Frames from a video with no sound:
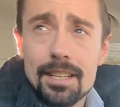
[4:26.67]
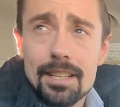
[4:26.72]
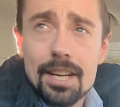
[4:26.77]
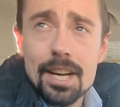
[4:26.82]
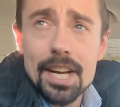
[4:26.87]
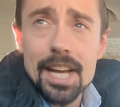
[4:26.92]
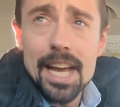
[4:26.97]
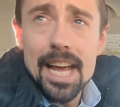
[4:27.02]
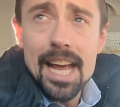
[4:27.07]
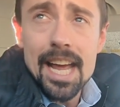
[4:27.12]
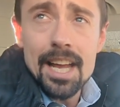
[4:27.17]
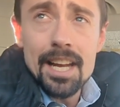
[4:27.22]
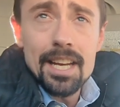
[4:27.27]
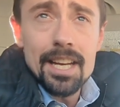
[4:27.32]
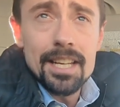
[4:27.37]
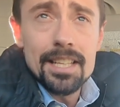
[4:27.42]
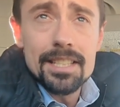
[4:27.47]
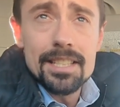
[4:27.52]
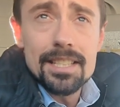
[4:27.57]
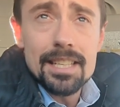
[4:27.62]
Gonna head
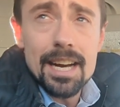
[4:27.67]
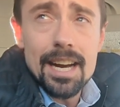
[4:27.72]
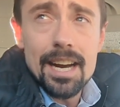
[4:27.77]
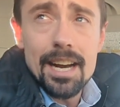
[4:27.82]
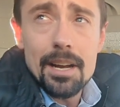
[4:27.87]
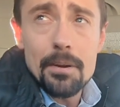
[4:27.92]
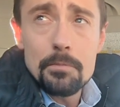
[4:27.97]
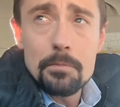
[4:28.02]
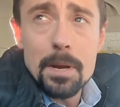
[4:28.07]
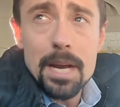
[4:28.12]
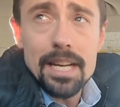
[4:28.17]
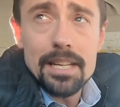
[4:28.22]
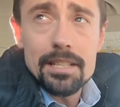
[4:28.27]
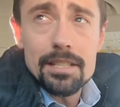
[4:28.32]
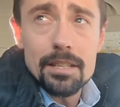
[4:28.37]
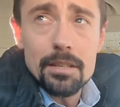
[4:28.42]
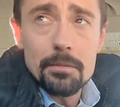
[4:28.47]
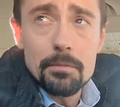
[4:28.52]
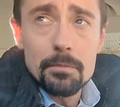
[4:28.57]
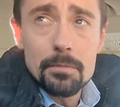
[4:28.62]
inside, make
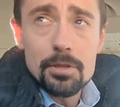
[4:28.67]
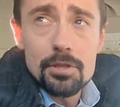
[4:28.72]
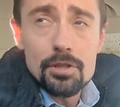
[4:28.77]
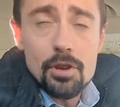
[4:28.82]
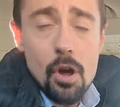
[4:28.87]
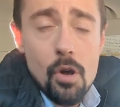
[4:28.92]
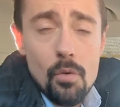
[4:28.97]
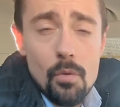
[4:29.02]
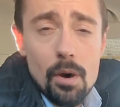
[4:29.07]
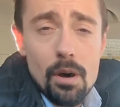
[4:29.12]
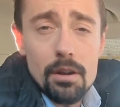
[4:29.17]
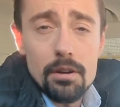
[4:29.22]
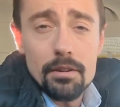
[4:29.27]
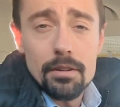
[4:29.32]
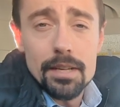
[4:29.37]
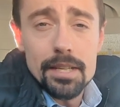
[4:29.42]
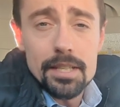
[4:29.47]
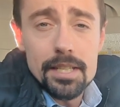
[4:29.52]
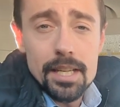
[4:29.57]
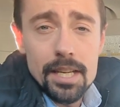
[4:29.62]
some salt water
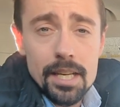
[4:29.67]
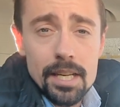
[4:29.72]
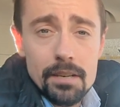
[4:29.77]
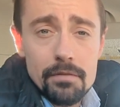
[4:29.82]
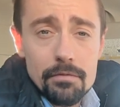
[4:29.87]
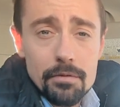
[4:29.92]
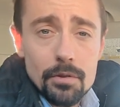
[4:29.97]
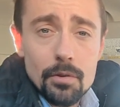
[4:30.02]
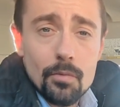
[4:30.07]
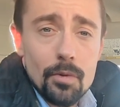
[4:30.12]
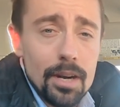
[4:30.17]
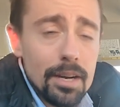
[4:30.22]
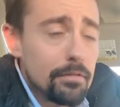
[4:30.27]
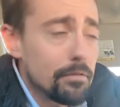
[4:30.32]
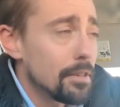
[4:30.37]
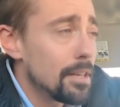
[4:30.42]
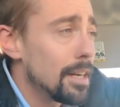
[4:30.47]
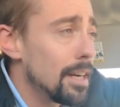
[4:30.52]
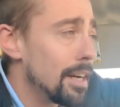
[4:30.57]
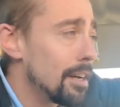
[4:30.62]
and tea for the
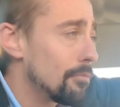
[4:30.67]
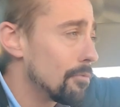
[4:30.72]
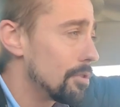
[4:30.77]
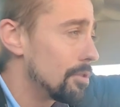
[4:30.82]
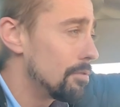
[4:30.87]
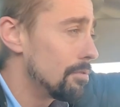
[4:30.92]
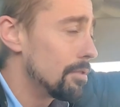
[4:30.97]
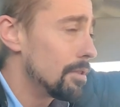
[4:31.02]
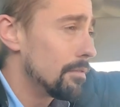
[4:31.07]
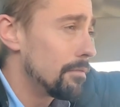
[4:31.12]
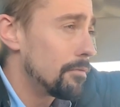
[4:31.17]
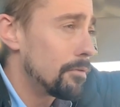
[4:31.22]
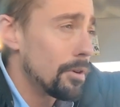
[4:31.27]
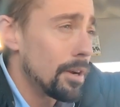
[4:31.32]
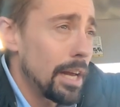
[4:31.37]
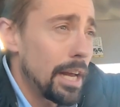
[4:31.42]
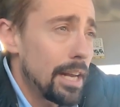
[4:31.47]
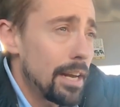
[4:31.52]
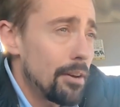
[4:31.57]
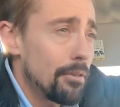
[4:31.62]
wife and I. We're doing a
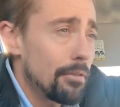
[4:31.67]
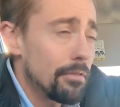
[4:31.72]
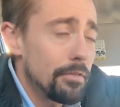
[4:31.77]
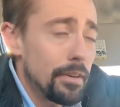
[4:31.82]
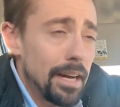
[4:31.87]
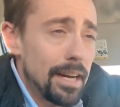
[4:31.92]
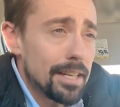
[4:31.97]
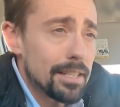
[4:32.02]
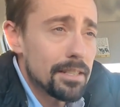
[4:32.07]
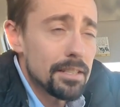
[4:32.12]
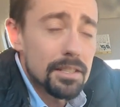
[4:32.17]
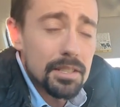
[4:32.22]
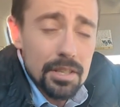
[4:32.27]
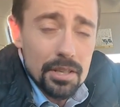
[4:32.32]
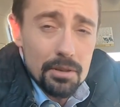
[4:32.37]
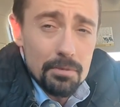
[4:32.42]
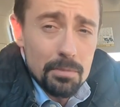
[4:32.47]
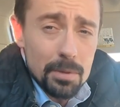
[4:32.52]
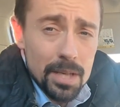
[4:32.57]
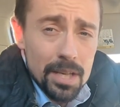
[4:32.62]
48 hour fast. It's
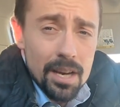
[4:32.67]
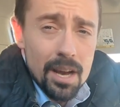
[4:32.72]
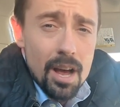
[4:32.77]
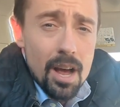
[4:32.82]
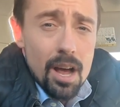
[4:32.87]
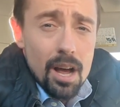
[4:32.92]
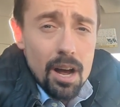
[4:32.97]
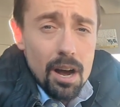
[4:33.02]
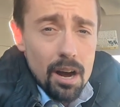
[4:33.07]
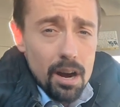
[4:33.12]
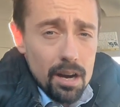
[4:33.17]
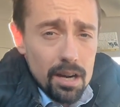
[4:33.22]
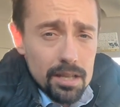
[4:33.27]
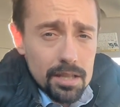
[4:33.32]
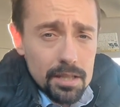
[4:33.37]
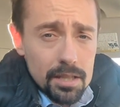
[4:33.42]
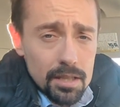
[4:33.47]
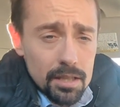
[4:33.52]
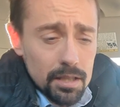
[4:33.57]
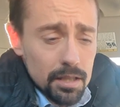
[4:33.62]
gonna be
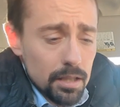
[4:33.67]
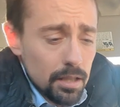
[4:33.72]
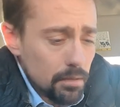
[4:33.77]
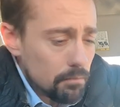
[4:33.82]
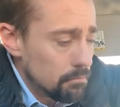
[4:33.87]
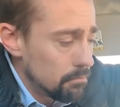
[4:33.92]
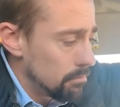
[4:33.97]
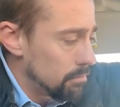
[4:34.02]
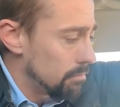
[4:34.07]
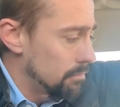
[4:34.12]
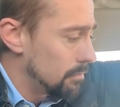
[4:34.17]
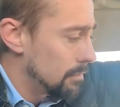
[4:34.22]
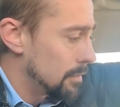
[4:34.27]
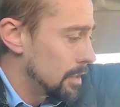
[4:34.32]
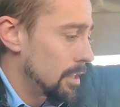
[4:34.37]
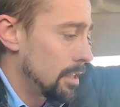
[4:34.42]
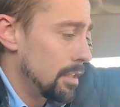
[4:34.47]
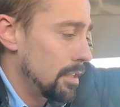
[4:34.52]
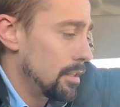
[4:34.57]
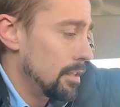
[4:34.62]
awesome.
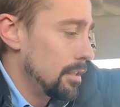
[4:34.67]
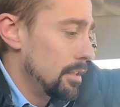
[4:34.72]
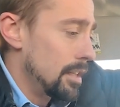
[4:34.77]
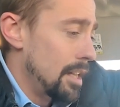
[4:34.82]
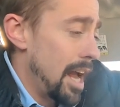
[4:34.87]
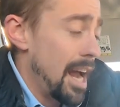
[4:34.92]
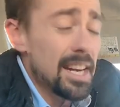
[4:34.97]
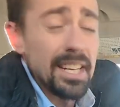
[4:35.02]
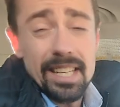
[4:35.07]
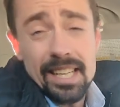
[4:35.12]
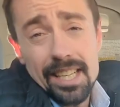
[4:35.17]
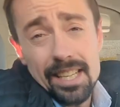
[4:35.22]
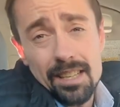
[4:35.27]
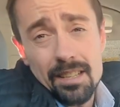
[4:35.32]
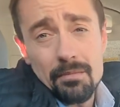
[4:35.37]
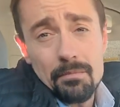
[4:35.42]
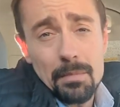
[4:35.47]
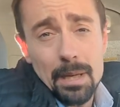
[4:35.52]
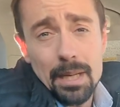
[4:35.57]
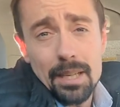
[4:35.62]
I need
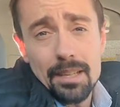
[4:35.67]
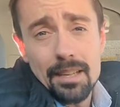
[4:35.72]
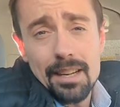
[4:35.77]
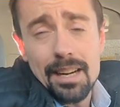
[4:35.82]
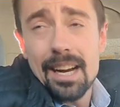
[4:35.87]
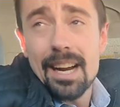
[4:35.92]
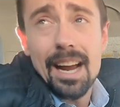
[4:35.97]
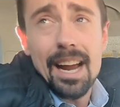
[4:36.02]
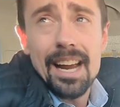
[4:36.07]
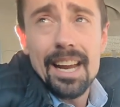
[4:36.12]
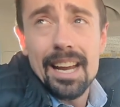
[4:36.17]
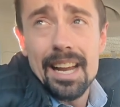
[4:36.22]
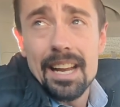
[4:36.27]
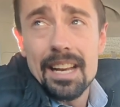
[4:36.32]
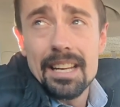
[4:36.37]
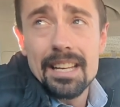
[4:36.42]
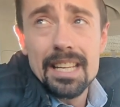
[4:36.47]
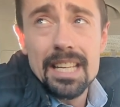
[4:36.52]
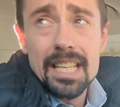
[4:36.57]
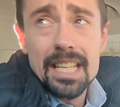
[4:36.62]
it, and I
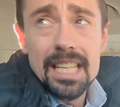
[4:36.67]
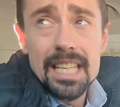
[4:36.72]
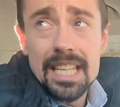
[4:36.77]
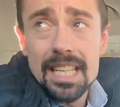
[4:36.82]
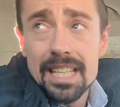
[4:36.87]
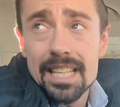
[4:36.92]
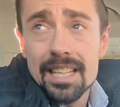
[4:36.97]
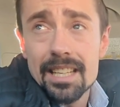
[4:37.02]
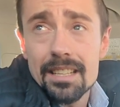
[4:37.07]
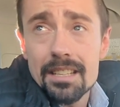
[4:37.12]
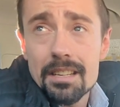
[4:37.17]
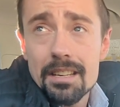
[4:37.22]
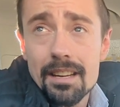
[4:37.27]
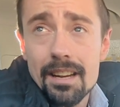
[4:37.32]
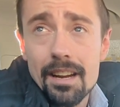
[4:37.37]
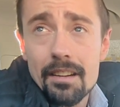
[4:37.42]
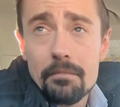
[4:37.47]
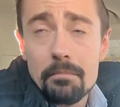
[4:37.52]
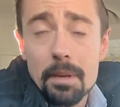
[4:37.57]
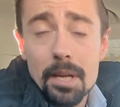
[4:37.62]
need it.
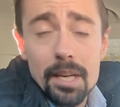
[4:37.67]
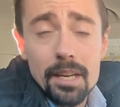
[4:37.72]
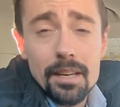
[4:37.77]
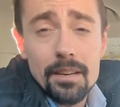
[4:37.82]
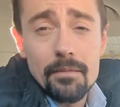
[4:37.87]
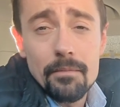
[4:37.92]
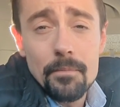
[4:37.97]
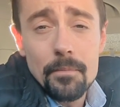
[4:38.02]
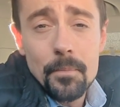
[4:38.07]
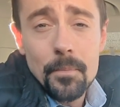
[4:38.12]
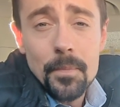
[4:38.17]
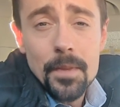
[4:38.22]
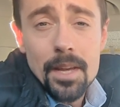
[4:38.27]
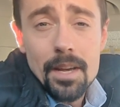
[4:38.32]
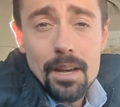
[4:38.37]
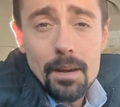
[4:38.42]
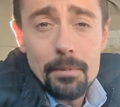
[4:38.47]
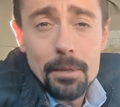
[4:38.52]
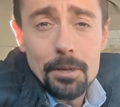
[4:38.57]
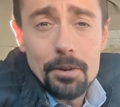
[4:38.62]
I've been
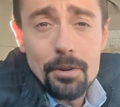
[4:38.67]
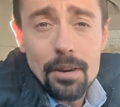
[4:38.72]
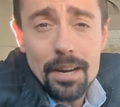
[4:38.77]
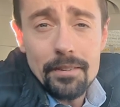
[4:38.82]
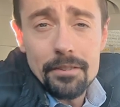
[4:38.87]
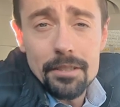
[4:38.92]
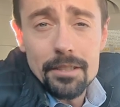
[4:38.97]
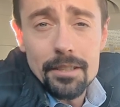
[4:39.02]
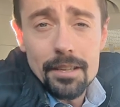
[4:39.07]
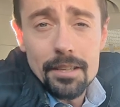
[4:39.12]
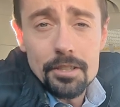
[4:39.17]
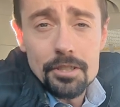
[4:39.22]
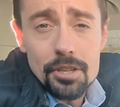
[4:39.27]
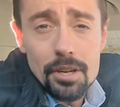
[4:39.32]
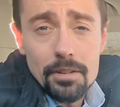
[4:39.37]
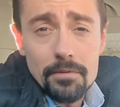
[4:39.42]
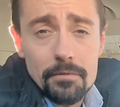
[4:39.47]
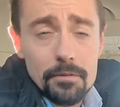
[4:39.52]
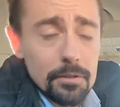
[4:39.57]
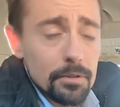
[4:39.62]
I've been craving a lot of
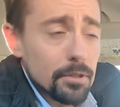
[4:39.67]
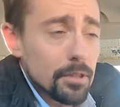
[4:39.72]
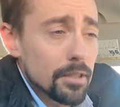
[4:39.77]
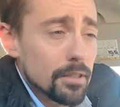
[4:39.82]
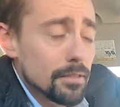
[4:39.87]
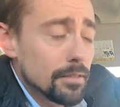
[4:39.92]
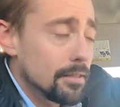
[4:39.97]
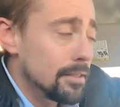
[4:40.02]
junk food.